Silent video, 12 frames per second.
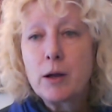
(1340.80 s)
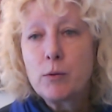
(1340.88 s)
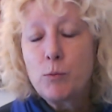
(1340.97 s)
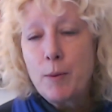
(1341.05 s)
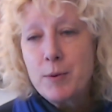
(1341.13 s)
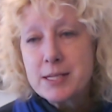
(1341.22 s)

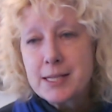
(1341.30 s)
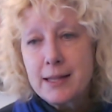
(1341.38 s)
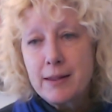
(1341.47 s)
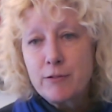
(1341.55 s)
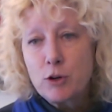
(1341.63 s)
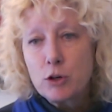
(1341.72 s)
when we're
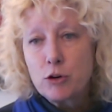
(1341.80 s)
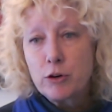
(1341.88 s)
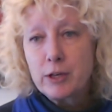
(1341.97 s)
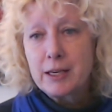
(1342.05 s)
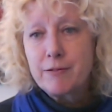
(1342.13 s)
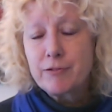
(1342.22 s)
saying they've got a
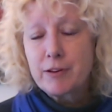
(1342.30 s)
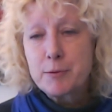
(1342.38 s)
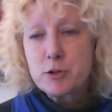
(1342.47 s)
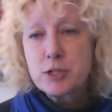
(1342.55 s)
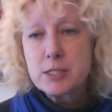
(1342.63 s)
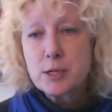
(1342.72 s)
chronic
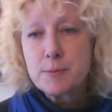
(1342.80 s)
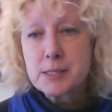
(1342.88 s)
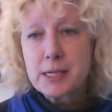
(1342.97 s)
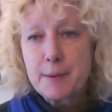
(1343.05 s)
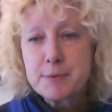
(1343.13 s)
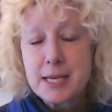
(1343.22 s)
inflammatory
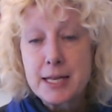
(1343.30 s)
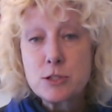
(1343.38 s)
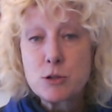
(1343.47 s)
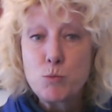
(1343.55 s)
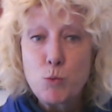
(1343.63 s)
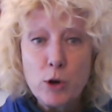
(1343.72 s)
subscap
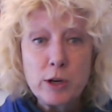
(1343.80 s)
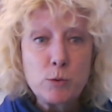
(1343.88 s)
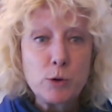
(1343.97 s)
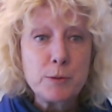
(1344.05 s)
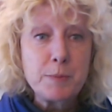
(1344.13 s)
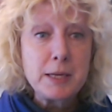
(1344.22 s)
tendon, I'd
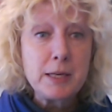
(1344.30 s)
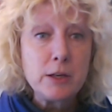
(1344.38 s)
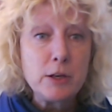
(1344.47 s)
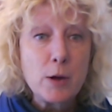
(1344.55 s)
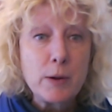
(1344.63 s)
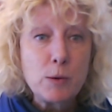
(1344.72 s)
want to be
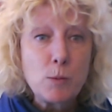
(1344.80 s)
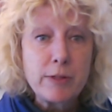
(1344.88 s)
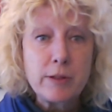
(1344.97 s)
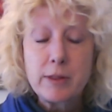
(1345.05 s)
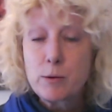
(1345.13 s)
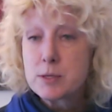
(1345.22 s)
knowing
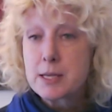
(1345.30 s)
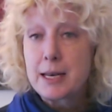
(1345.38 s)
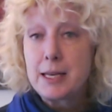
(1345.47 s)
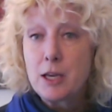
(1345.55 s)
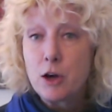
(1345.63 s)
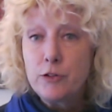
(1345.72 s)
whether there was
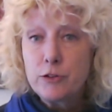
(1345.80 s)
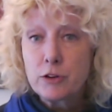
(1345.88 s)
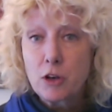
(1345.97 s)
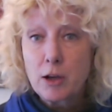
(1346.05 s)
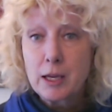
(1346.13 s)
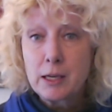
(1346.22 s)
any
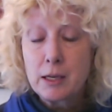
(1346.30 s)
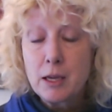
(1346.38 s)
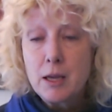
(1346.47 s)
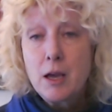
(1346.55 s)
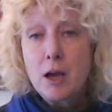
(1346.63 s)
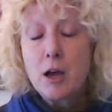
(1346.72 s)
underlying
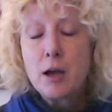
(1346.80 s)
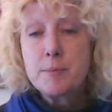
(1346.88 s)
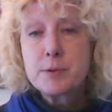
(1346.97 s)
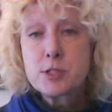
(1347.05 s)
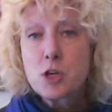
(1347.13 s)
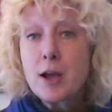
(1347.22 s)

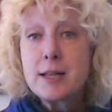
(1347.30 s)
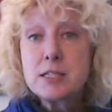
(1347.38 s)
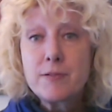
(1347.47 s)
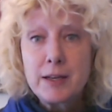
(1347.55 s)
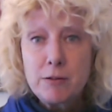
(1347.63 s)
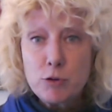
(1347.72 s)

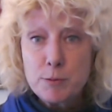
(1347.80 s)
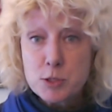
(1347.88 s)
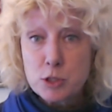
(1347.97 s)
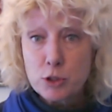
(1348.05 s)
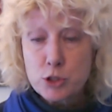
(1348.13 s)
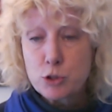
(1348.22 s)
signs of any
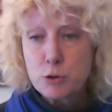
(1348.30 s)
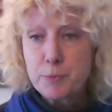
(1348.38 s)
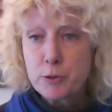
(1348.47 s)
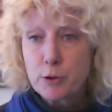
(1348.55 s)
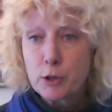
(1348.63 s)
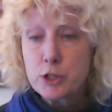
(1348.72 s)
rheumatological
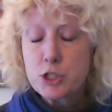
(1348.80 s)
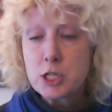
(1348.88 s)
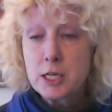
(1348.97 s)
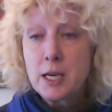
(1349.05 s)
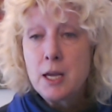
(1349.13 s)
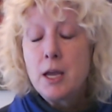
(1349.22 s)

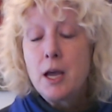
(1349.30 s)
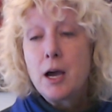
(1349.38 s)
pathology.